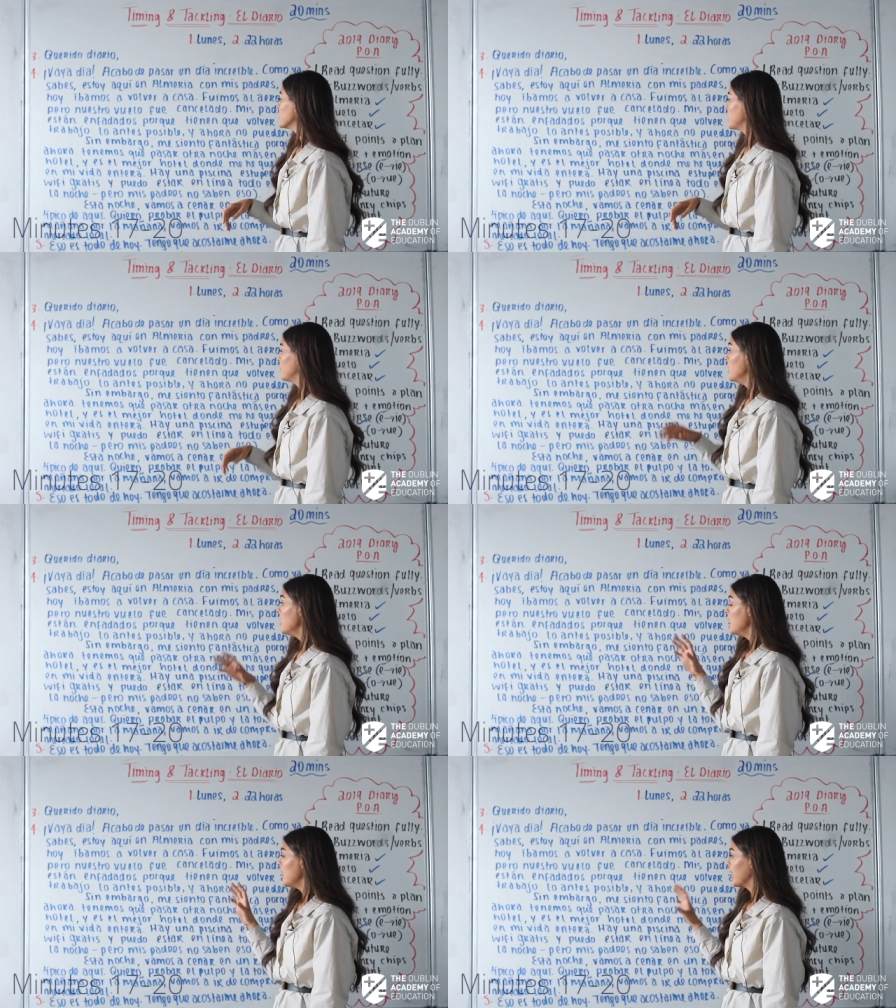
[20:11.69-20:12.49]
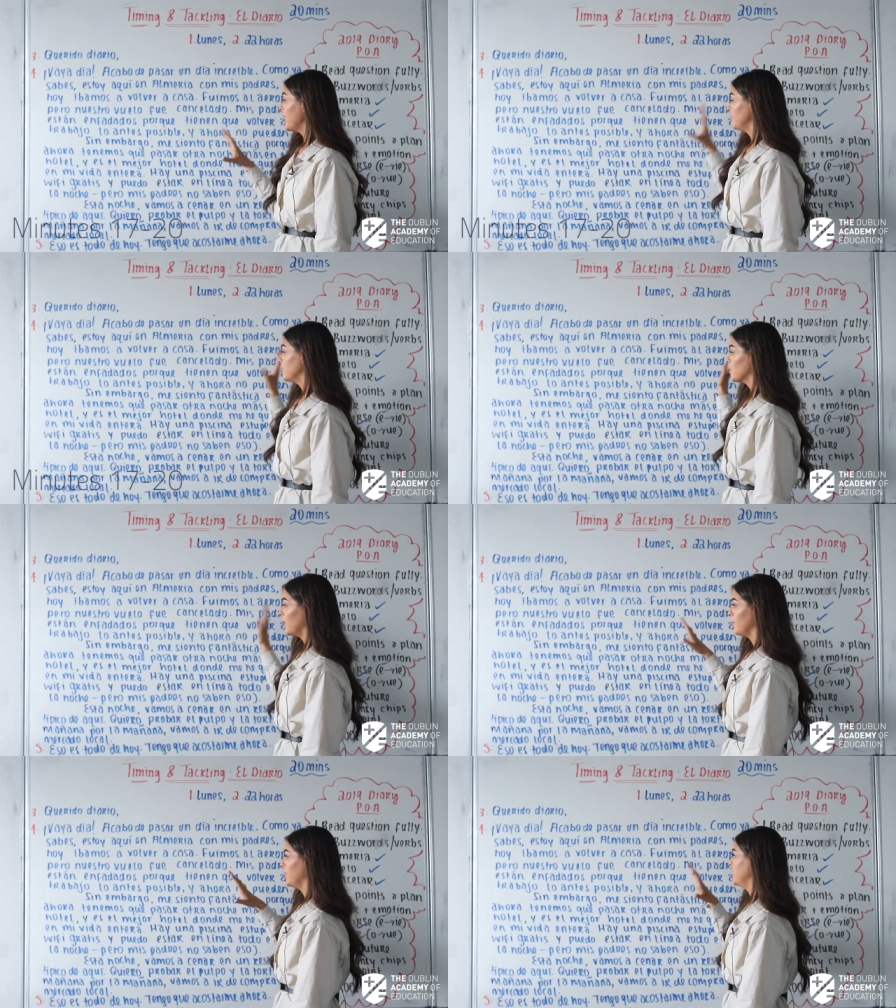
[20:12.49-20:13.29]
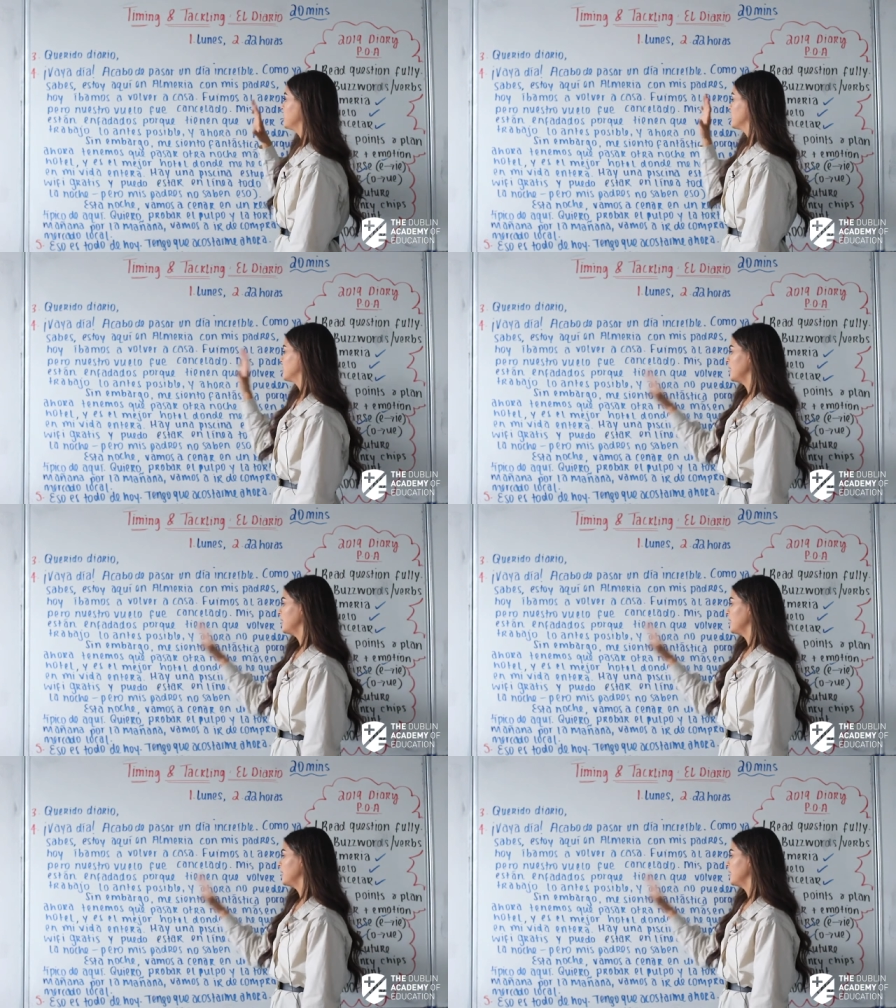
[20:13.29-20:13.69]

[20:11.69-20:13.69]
So again, 20 minutes,